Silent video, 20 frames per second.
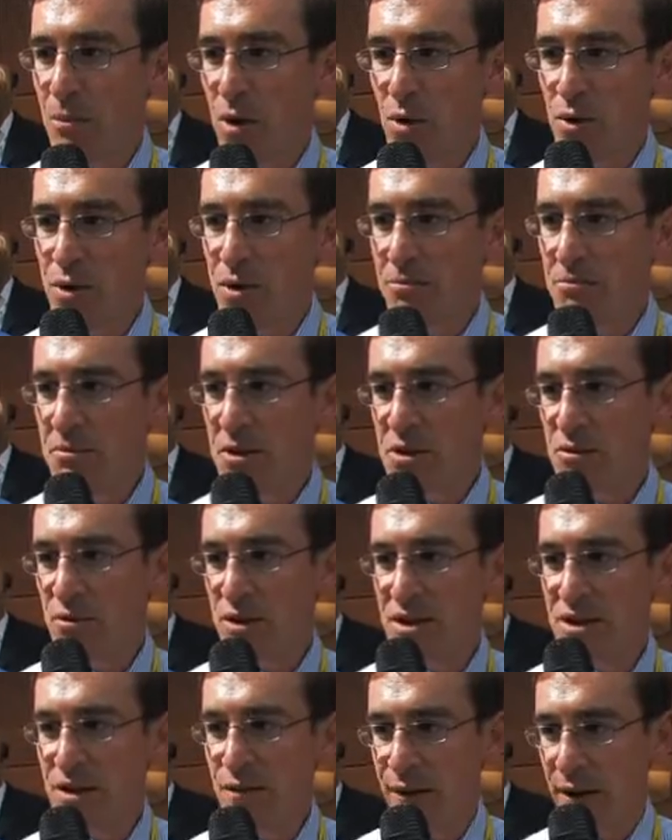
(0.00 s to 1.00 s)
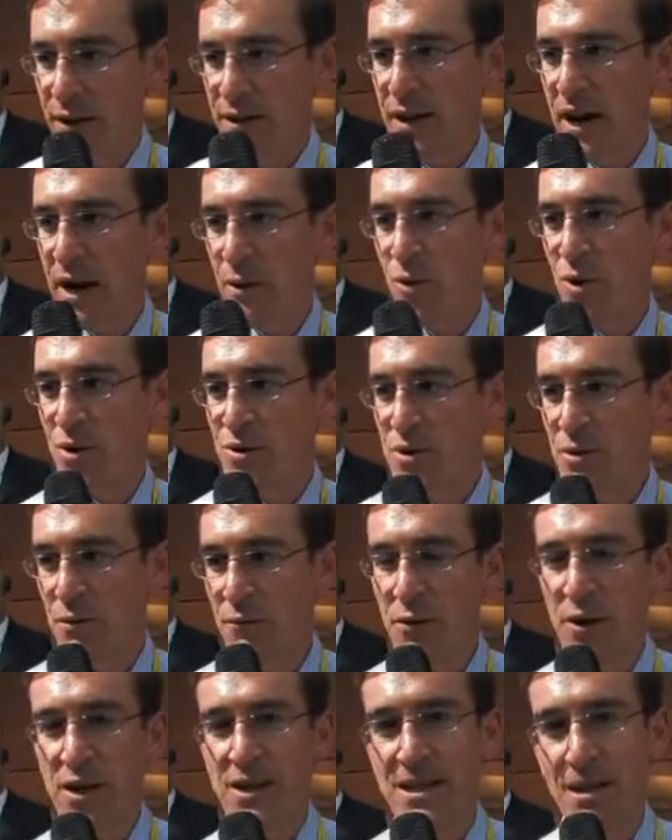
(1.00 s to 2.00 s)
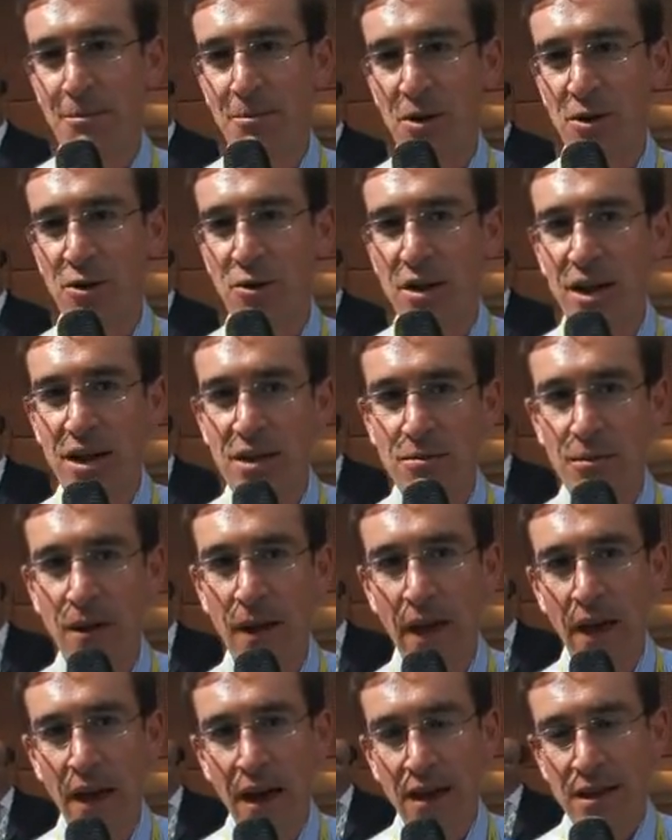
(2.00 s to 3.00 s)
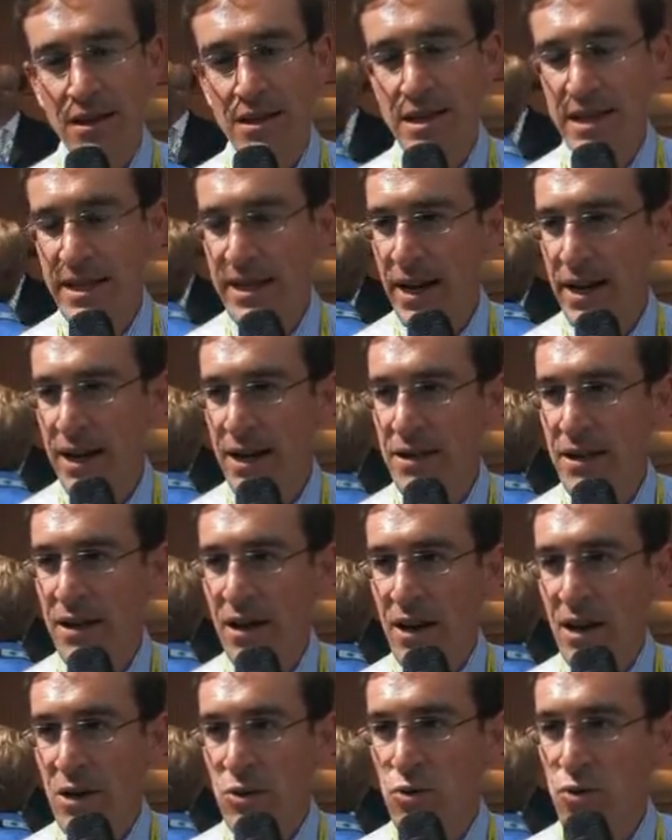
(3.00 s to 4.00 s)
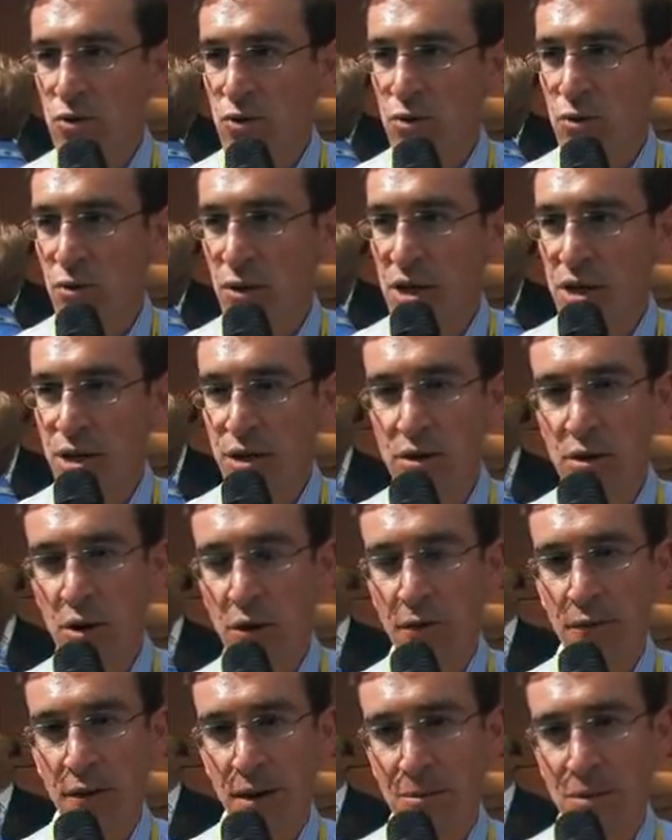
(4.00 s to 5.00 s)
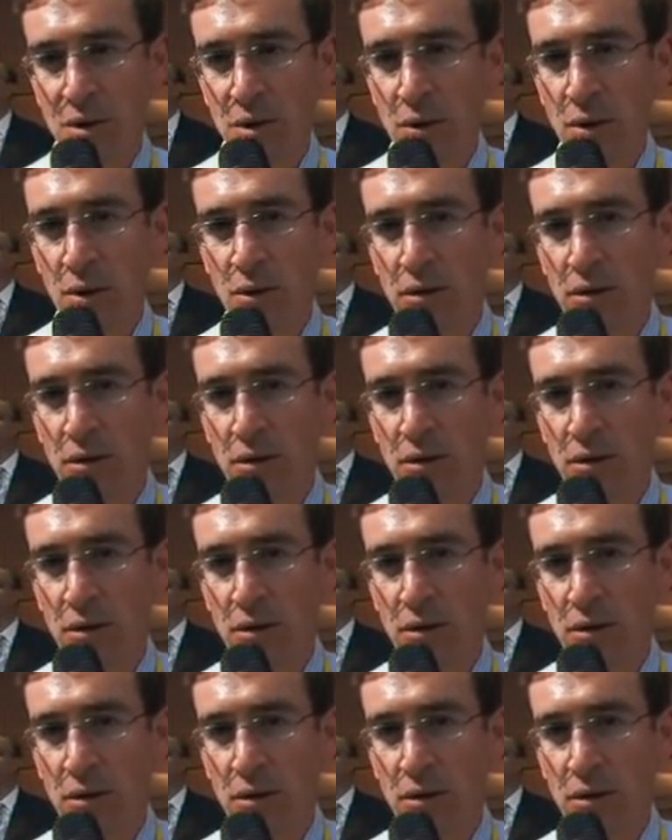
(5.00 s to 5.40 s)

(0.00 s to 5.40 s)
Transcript: mode between different hours. So for example, you can decide to switch your femto